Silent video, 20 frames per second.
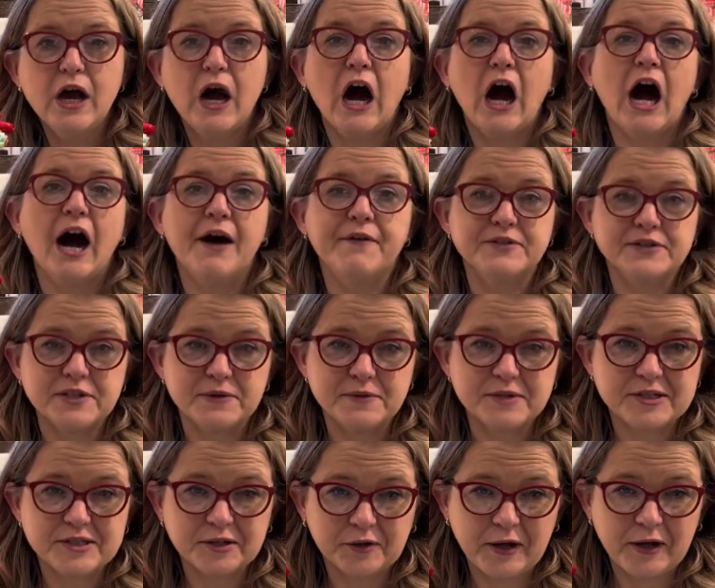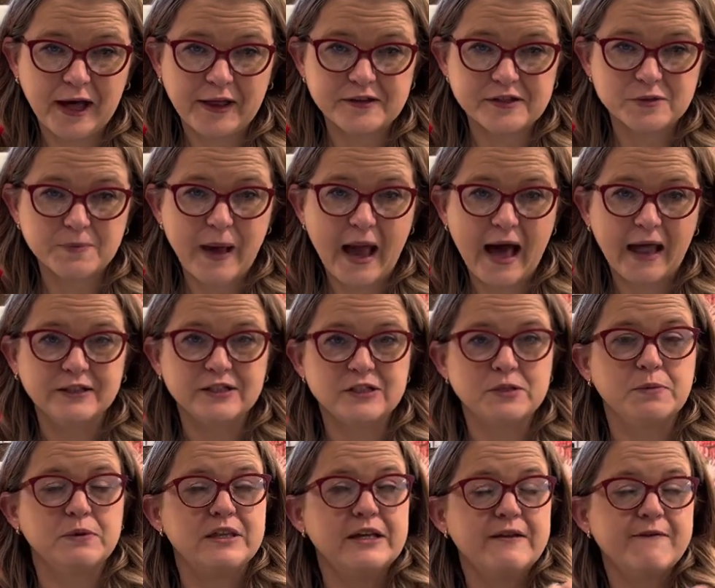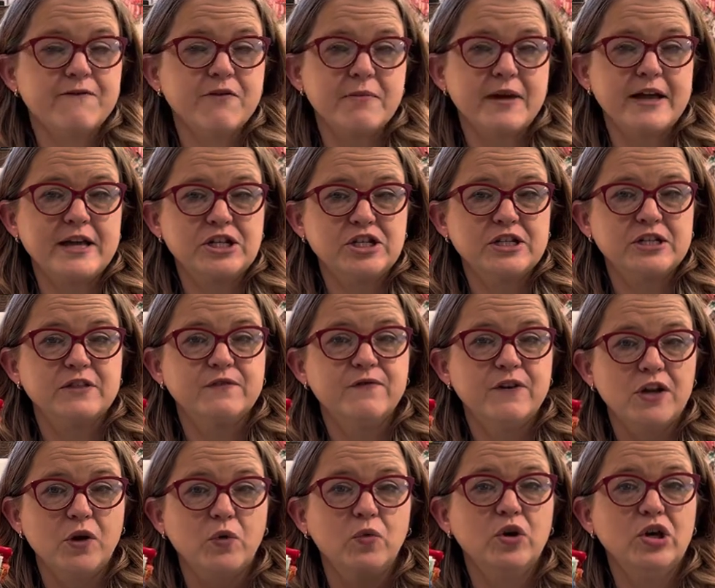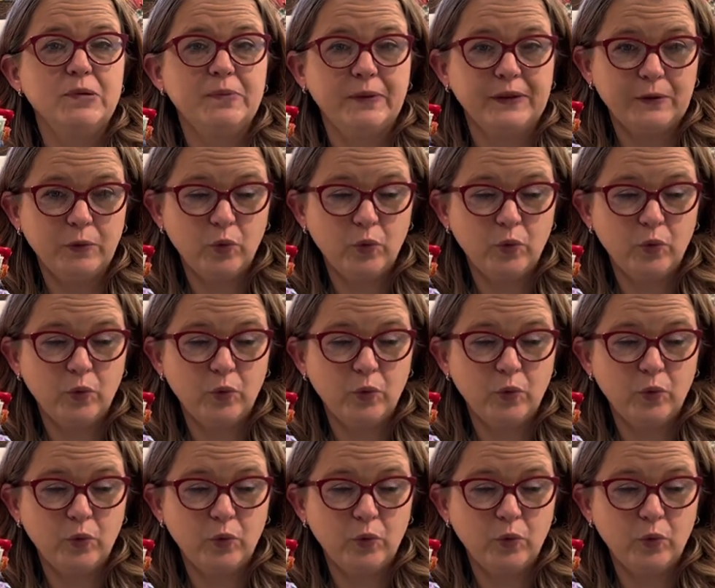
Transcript: obviously we still don't have these palettes, but the information in this video will,